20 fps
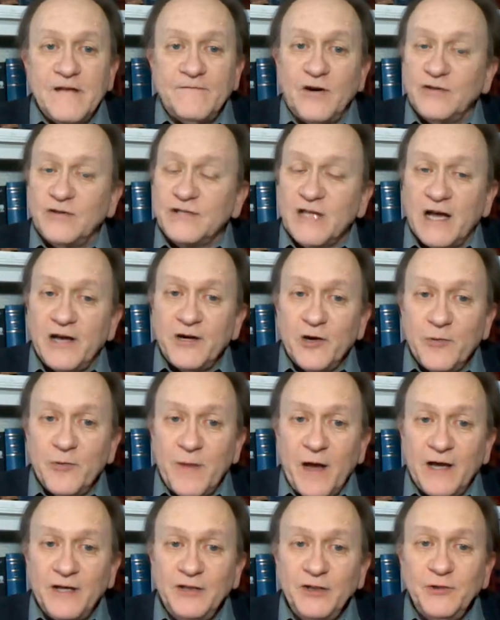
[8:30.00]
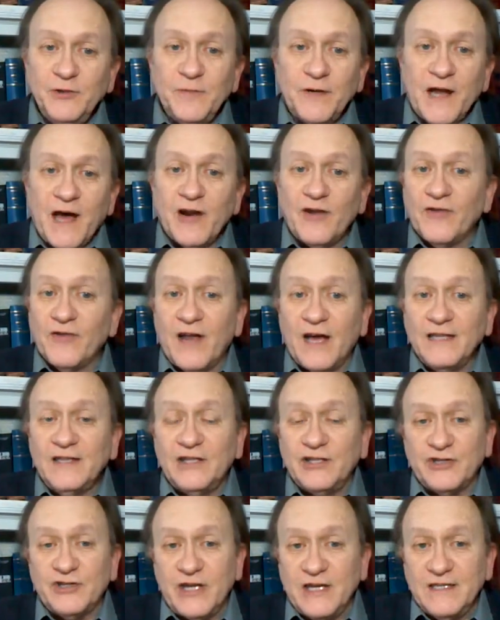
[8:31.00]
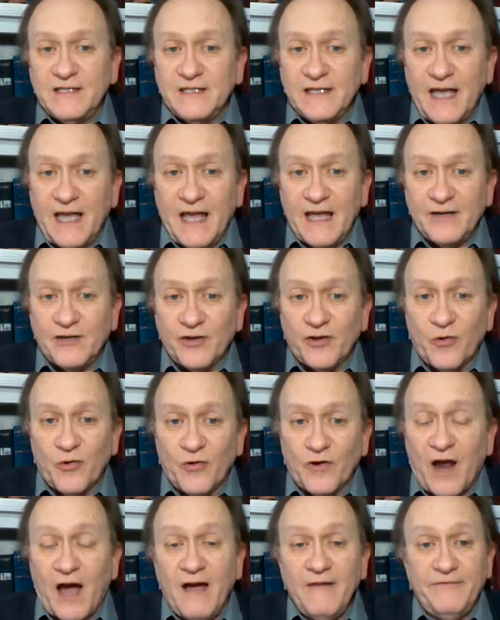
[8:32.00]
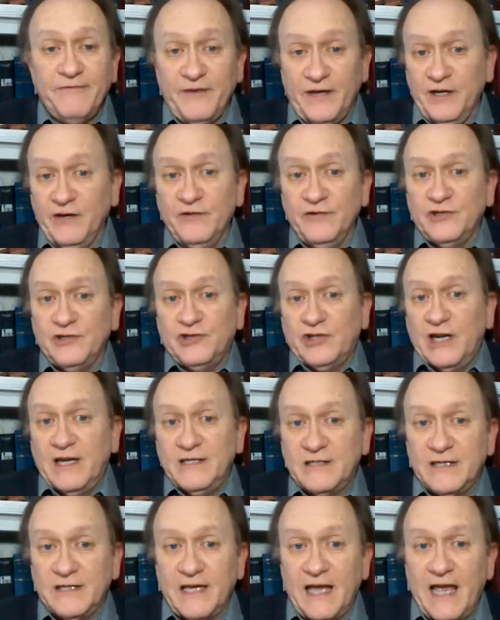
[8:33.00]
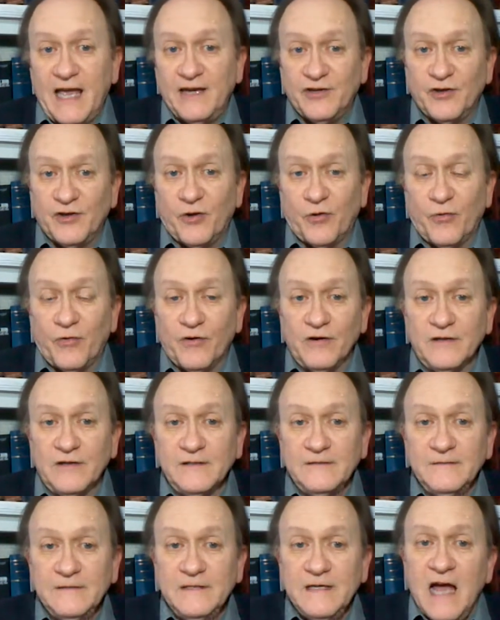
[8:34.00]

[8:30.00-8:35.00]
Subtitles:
Folks, I don't know about you, but I don't like the chastening hand of the Lord. I fear the chastening hand of the Lord.